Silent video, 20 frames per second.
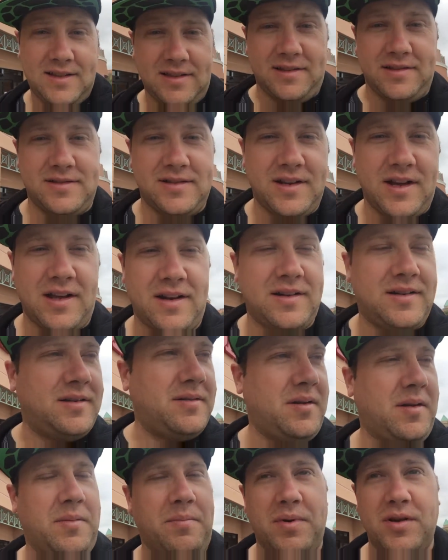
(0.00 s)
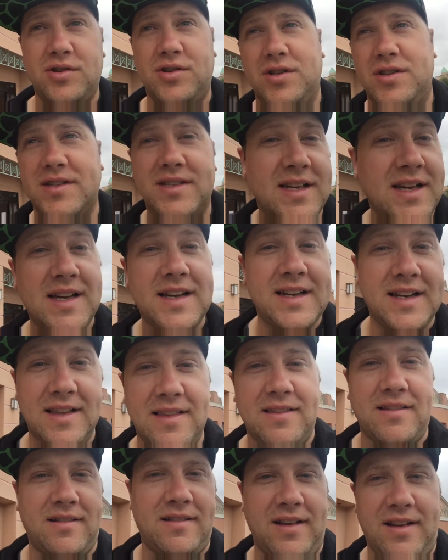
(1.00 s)
there's not a bunch of sun,
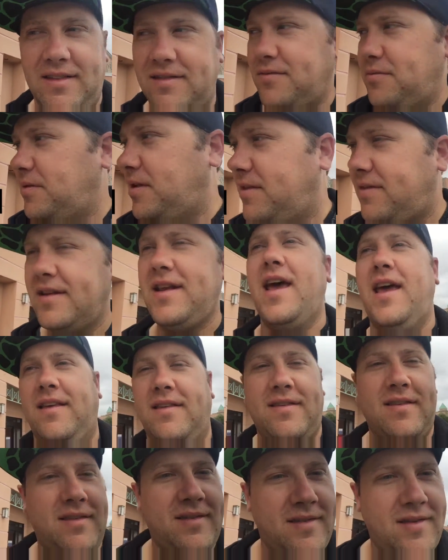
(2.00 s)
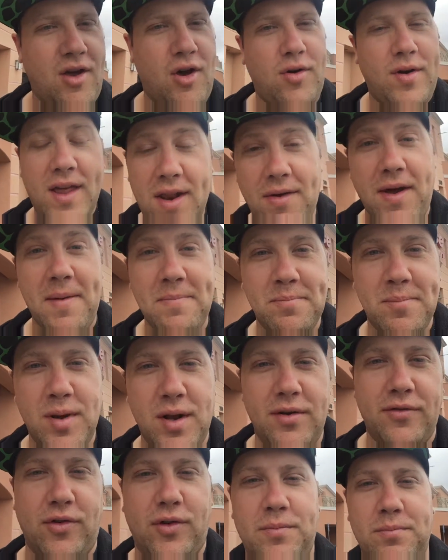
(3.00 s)
it's nice. So anyway,
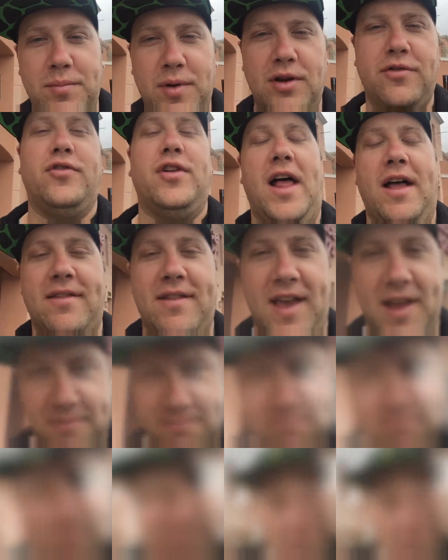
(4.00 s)
beautiful, beautiful outside.